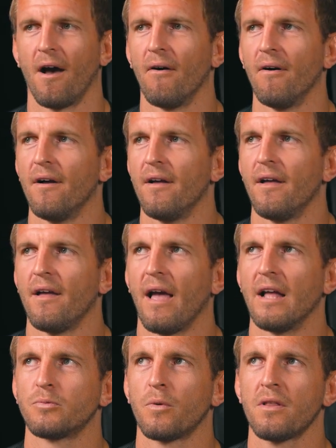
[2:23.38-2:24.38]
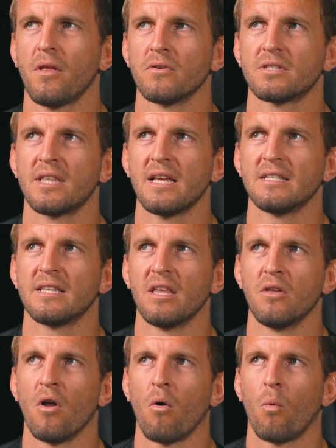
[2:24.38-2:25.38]
know, it's one of those things that
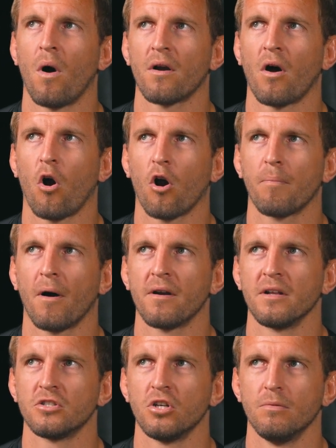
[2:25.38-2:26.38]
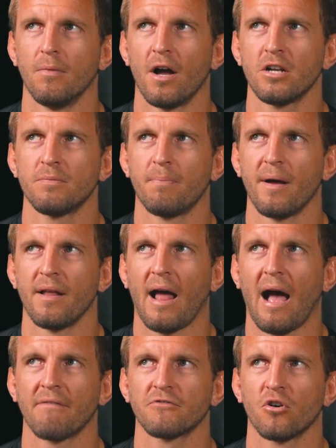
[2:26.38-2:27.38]
you don't wanna harp on it too much, but
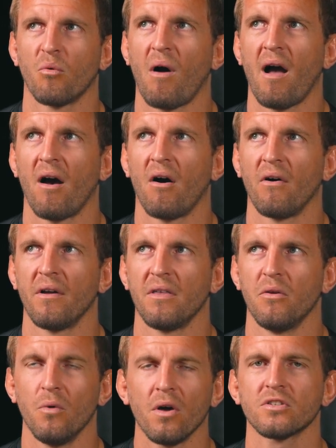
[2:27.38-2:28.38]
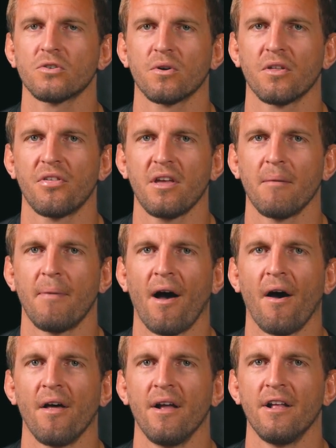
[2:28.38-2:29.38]
after a while you will sort of think
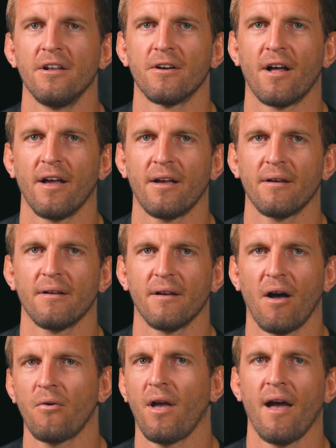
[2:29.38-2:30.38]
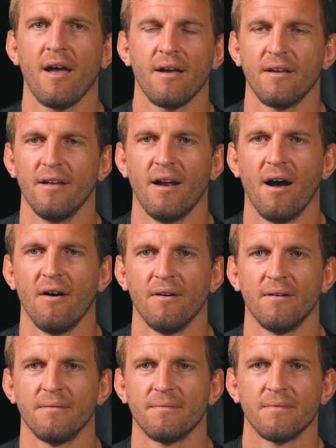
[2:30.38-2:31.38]
about it and you're like, okay, you know,
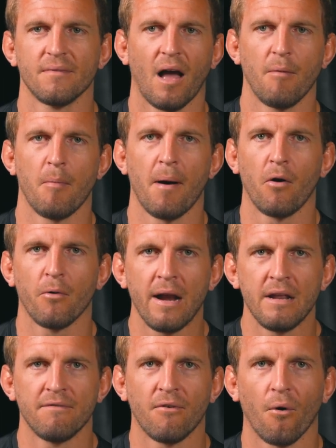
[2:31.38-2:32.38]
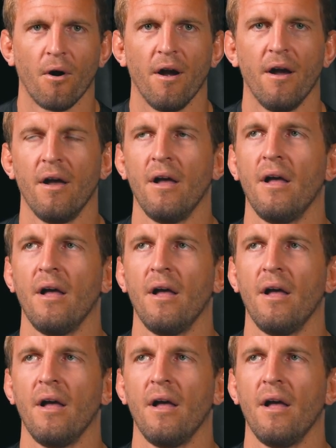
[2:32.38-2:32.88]
I'm about ready for it.